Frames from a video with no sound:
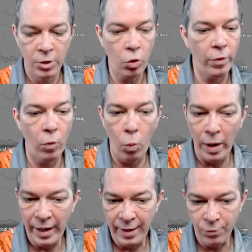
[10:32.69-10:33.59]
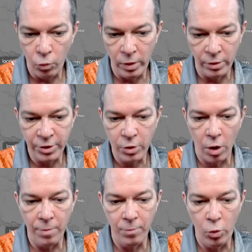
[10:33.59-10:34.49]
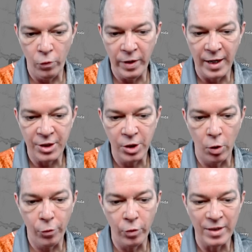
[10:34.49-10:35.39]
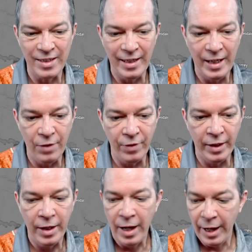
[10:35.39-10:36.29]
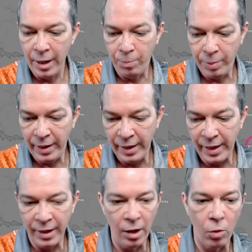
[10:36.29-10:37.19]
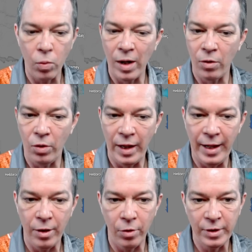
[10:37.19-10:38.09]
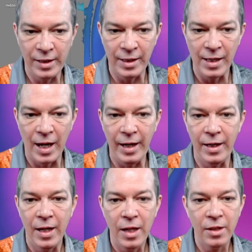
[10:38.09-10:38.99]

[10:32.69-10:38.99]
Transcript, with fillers: Showing the waves will start moving as you go through this evening and peaking around later tonight,